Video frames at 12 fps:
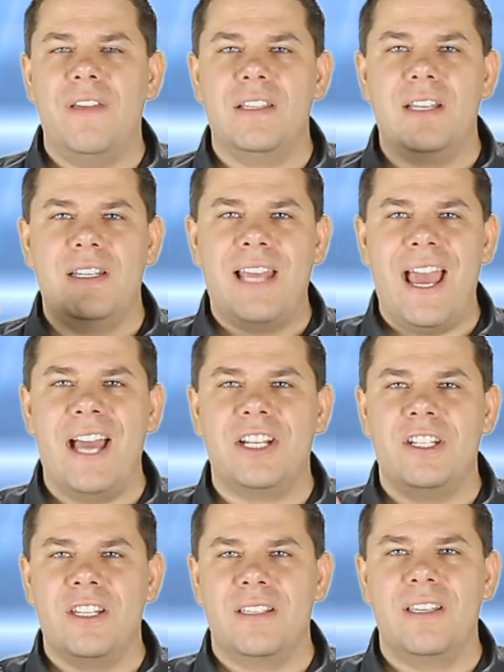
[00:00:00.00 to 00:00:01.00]
is
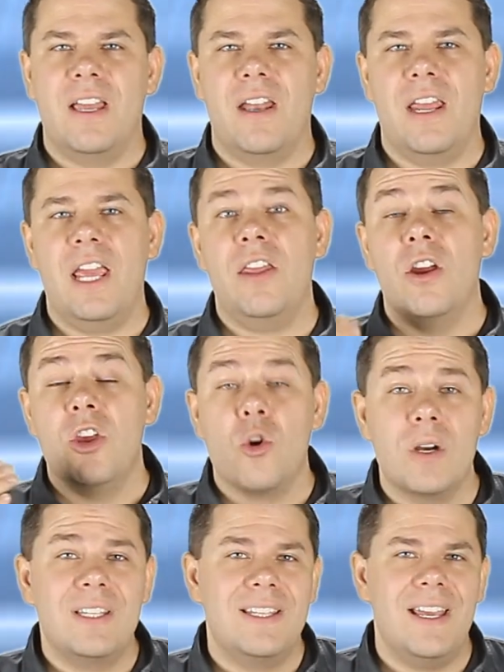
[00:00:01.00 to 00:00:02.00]
attached to sin, either
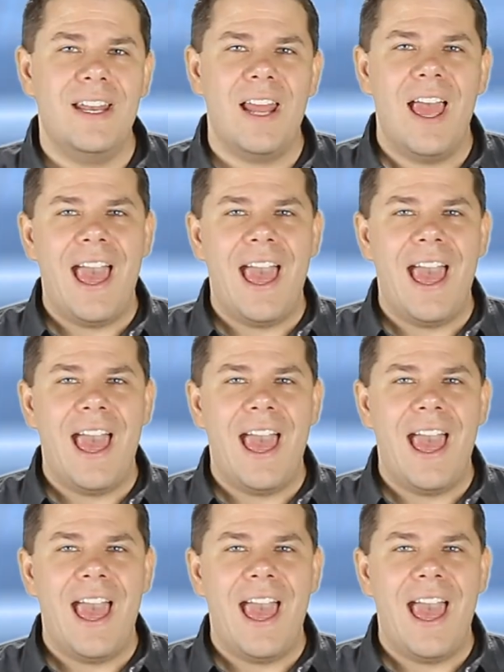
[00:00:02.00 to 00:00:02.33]
your sin,